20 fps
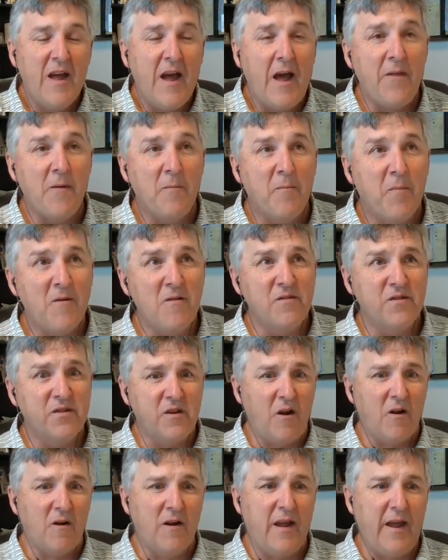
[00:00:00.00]
And the burn
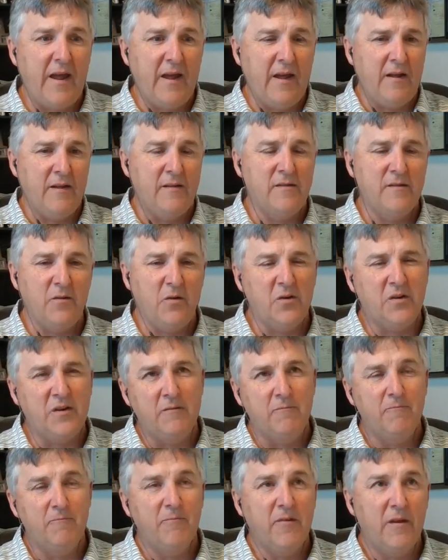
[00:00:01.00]
scar ends
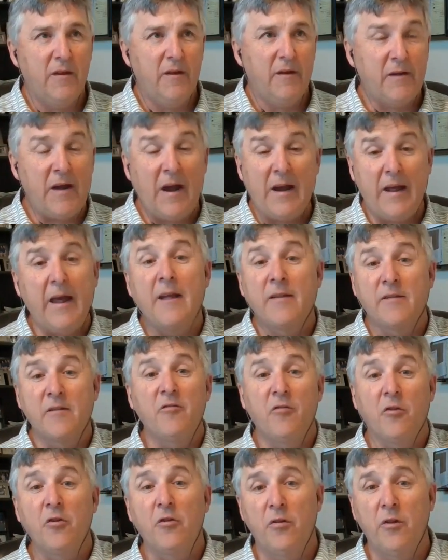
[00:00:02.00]

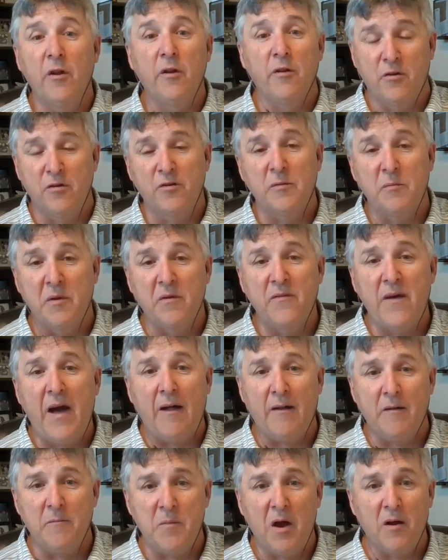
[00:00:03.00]
in Little Yosemite
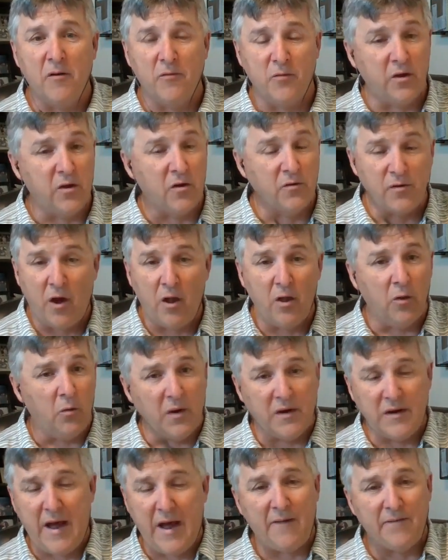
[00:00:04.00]
Valley. To be honest with you, it goes all the
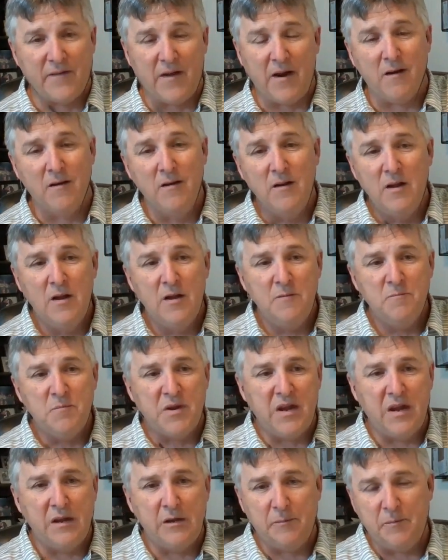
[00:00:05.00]
way down there.
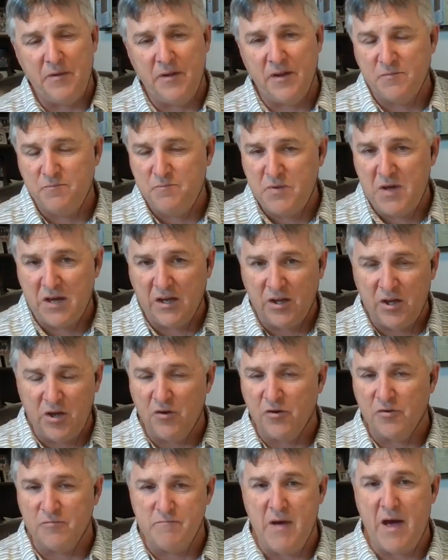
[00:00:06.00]
But you end up in this big,
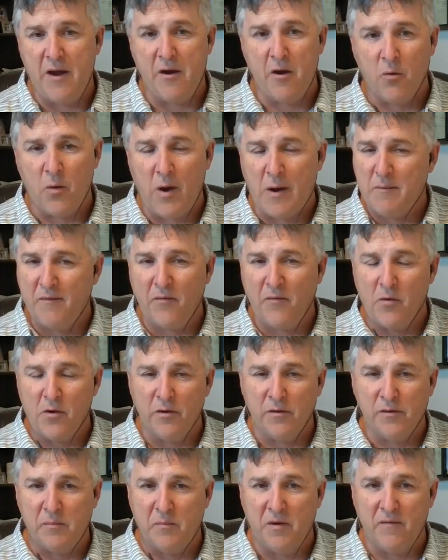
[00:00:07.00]
huge meadow right before
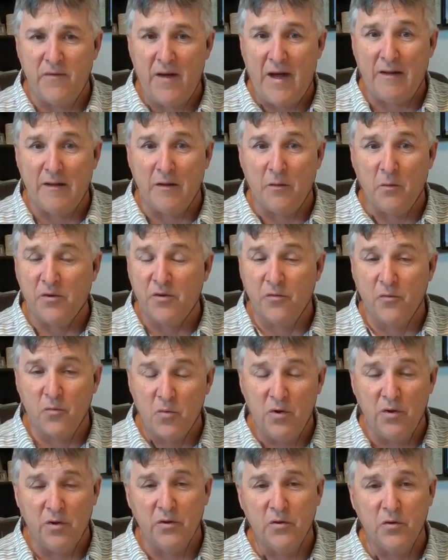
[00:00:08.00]
Yosemite Valley, which is
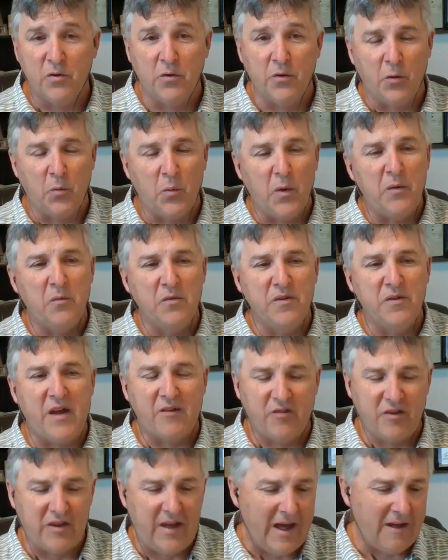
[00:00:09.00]
really cool. The wind was
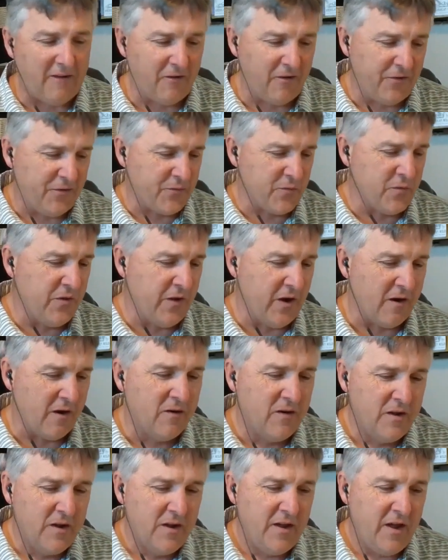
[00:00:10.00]
actually howling through there
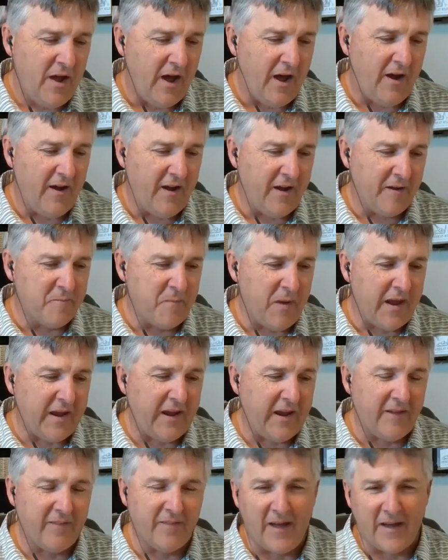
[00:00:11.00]
and
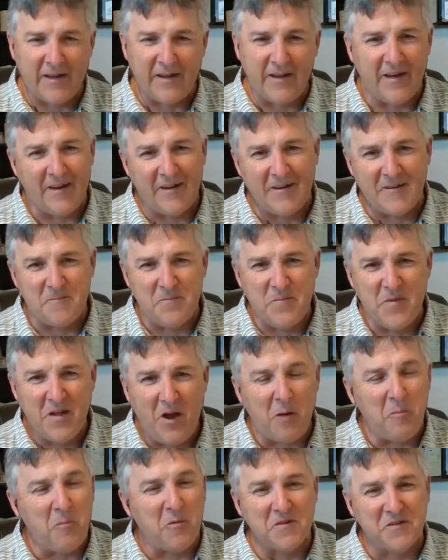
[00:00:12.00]
making like
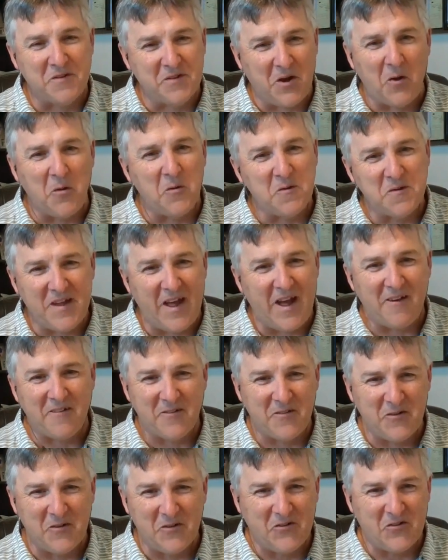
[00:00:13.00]
almost ghost
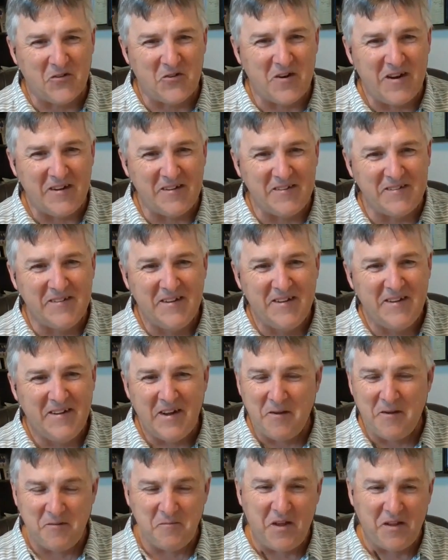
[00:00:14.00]
sounds to the trees.
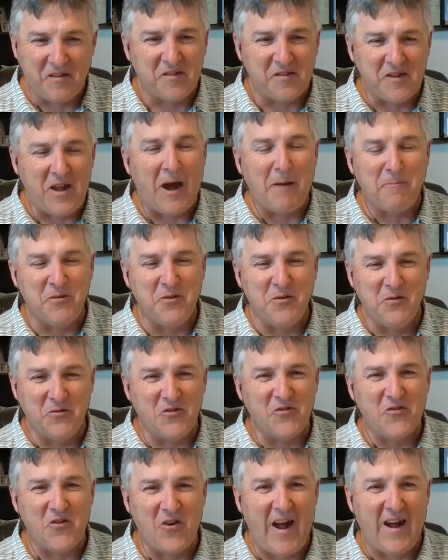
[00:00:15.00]
It stopped you in
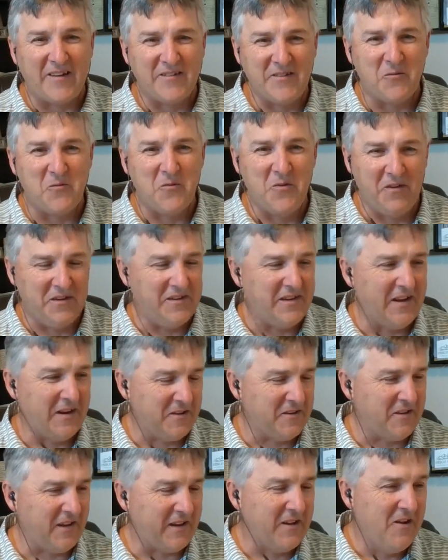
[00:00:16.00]
your tracks. It really did.
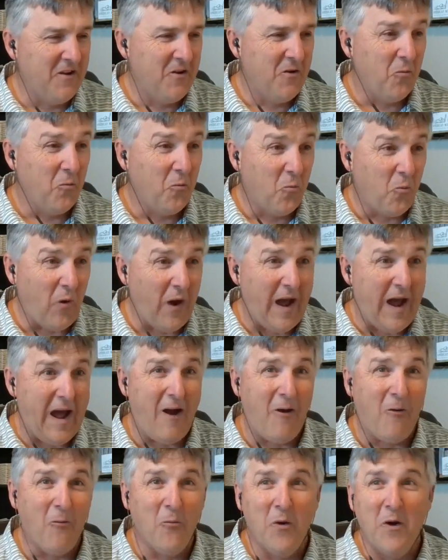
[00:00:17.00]
It's like,
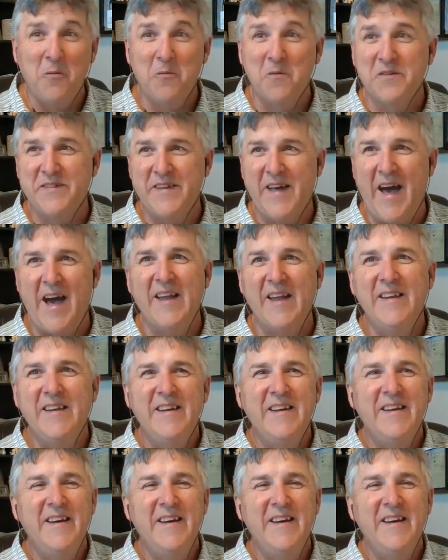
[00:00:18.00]
wow, what was that?